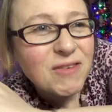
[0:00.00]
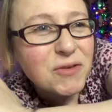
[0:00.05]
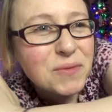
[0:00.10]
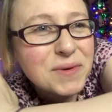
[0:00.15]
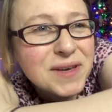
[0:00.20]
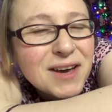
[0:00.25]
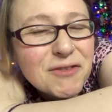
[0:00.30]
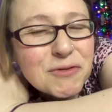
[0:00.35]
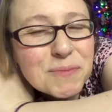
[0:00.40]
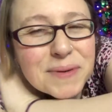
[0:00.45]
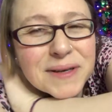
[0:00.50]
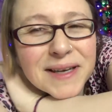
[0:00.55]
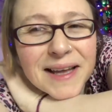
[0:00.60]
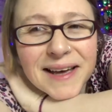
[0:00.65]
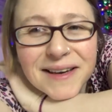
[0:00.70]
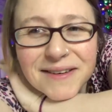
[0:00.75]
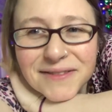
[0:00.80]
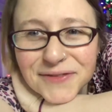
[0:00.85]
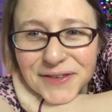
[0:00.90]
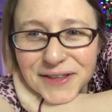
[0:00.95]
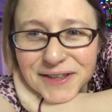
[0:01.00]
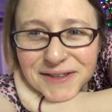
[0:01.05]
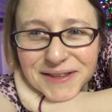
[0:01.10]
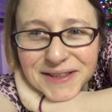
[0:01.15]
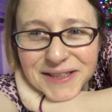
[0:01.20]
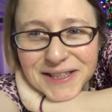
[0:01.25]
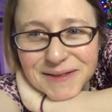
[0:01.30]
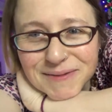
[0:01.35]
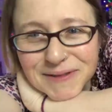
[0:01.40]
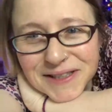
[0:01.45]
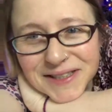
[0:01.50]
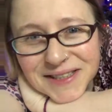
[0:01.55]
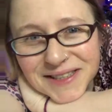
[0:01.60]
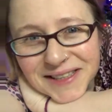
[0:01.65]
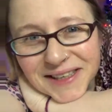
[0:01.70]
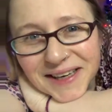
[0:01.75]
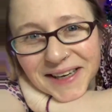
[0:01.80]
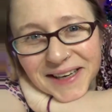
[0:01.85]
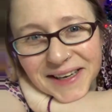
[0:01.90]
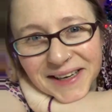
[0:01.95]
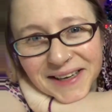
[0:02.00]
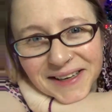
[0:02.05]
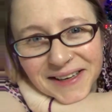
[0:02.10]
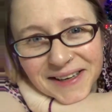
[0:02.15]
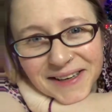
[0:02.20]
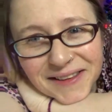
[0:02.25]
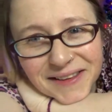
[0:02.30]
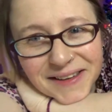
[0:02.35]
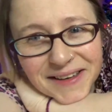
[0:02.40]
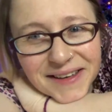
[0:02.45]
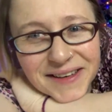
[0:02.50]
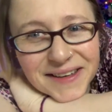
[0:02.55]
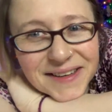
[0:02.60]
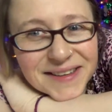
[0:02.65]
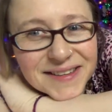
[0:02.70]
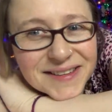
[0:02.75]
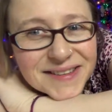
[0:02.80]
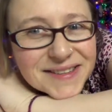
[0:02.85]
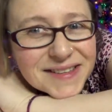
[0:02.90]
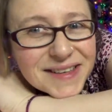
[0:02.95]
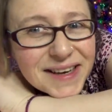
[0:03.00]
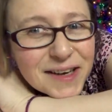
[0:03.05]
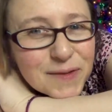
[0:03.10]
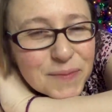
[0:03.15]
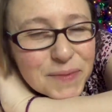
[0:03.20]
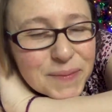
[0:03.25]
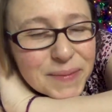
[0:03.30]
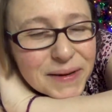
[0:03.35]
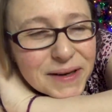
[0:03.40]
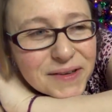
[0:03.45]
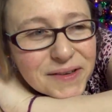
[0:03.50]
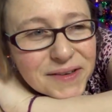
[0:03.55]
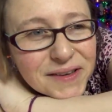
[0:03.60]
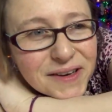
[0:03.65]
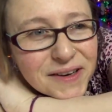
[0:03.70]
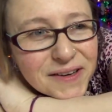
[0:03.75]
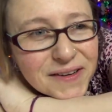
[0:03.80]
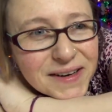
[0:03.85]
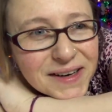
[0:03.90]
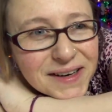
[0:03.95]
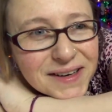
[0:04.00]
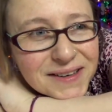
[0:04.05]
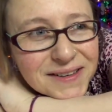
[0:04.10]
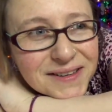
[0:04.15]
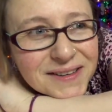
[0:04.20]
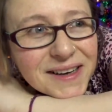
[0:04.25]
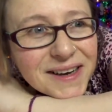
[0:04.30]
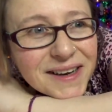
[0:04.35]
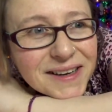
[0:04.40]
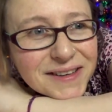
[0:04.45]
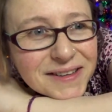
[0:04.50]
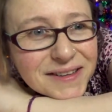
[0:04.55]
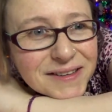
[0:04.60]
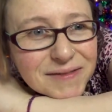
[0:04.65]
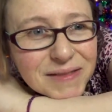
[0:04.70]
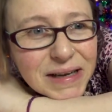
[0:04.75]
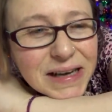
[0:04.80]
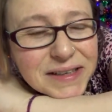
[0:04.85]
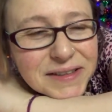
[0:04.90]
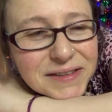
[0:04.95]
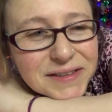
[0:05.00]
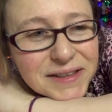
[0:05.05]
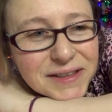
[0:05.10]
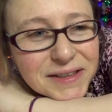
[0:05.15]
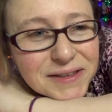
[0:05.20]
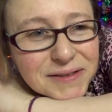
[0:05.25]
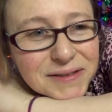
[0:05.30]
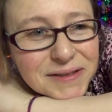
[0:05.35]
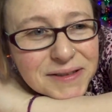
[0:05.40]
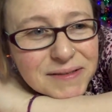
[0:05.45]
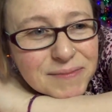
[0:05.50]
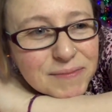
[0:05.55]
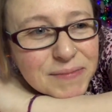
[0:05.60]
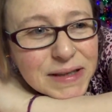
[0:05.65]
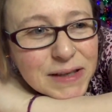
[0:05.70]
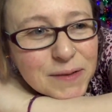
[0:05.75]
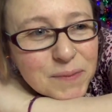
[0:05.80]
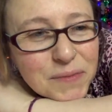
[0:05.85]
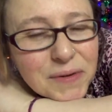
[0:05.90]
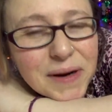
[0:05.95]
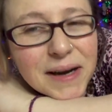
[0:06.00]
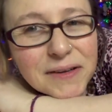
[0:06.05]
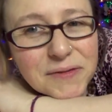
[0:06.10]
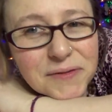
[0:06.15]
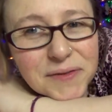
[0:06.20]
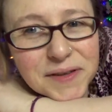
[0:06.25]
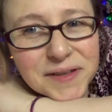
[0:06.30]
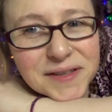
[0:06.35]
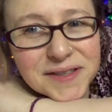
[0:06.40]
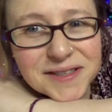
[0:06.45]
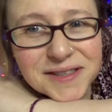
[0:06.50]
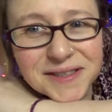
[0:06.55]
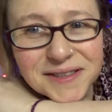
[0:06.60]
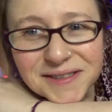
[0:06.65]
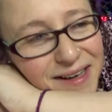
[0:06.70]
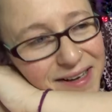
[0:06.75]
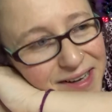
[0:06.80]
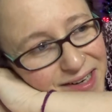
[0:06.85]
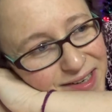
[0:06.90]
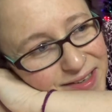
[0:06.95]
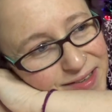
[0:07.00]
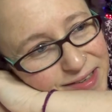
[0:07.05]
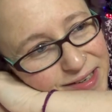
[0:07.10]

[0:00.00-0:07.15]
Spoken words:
So we have a plan for Christmas Day, and that is get up about 9 and, I don't know, eat breakfast and